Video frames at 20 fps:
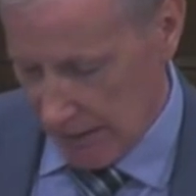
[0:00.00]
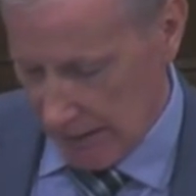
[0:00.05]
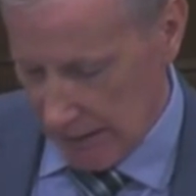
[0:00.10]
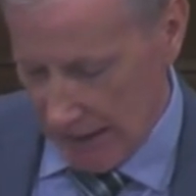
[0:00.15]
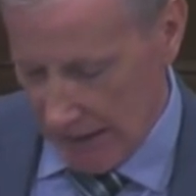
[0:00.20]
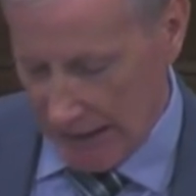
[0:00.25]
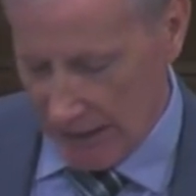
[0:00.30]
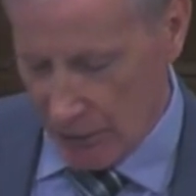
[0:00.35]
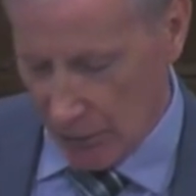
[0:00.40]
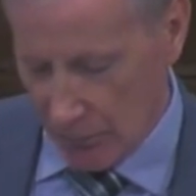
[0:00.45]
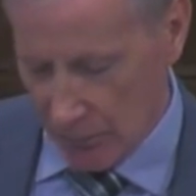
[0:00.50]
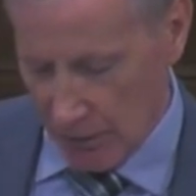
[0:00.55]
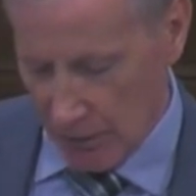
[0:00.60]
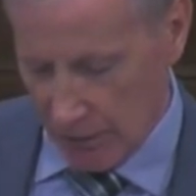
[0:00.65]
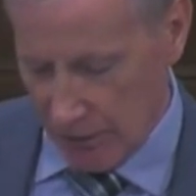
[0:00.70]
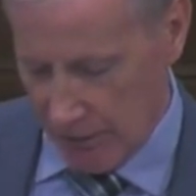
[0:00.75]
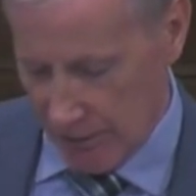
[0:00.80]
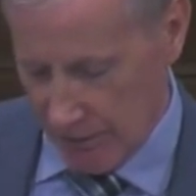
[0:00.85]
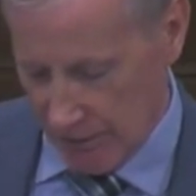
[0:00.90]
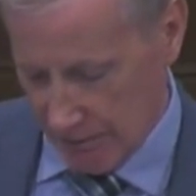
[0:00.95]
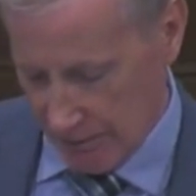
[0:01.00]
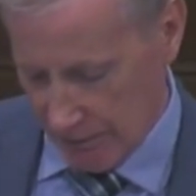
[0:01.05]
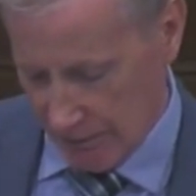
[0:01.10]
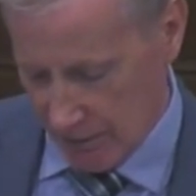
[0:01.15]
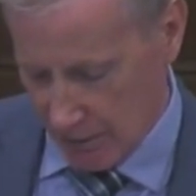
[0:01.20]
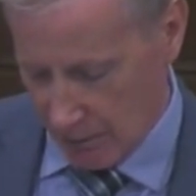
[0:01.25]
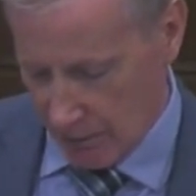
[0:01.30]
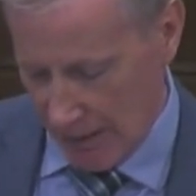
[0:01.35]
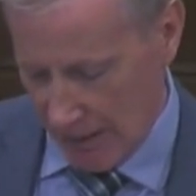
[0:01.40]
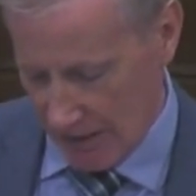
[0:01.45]
I numbered
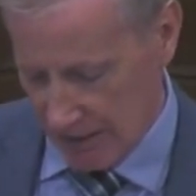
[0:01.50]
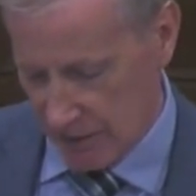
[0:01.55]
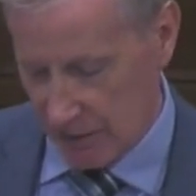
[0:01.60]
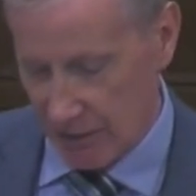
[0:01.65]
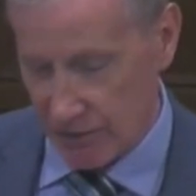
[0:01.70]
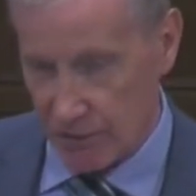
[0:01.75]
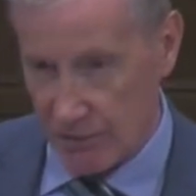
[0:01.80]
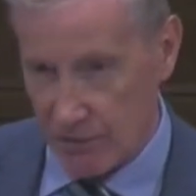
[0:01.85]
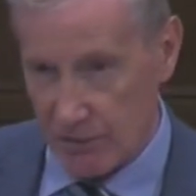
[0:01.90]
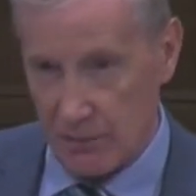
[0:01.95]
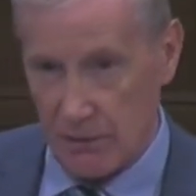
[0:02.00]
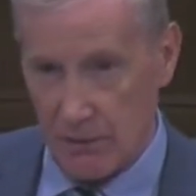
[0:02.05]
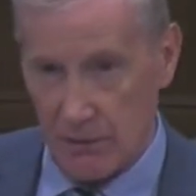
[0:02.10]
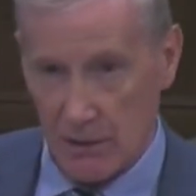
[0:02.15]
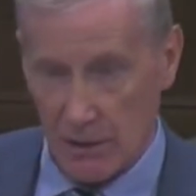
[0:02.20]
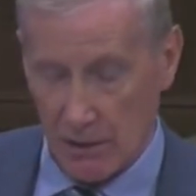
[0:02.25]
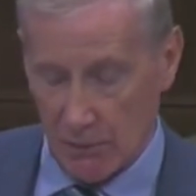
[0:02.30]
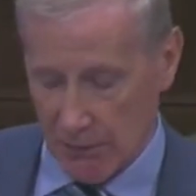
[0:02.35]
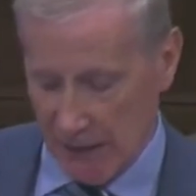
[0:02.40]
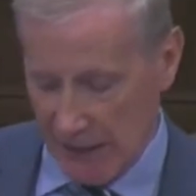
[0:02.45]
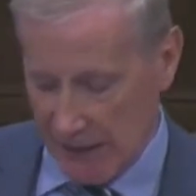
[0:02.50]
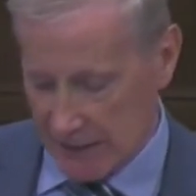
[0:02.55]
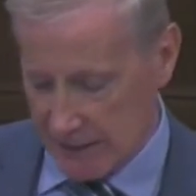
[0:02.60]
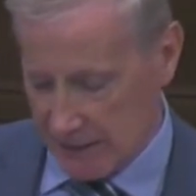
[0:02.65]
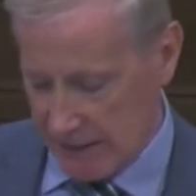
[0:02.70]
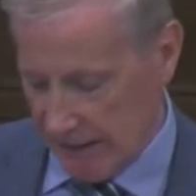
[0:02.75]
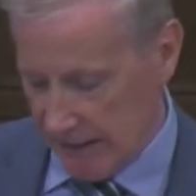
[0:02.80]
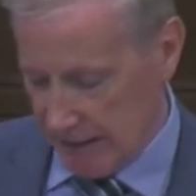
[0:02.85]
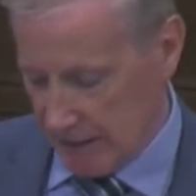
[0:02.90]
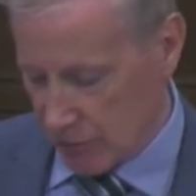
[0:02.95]
the questions. There were
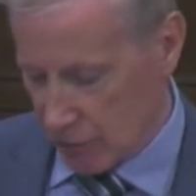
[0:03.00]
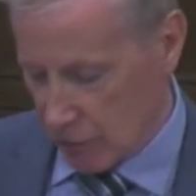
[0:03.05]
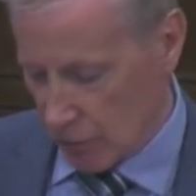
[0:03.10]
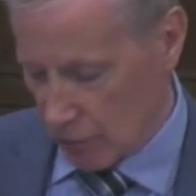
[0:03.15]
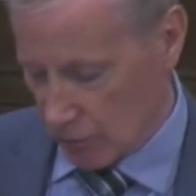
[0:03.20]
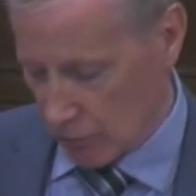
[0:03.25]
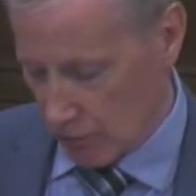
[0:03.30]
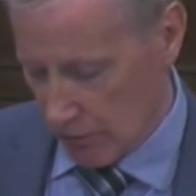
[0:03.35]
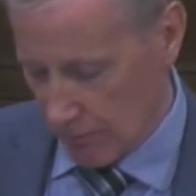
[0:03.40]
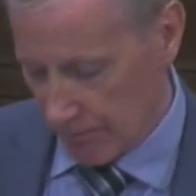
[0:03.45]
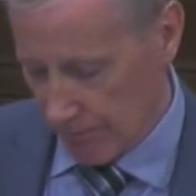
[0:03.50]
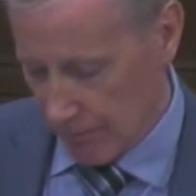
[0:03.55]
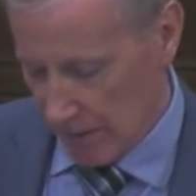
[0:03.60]
18 in total.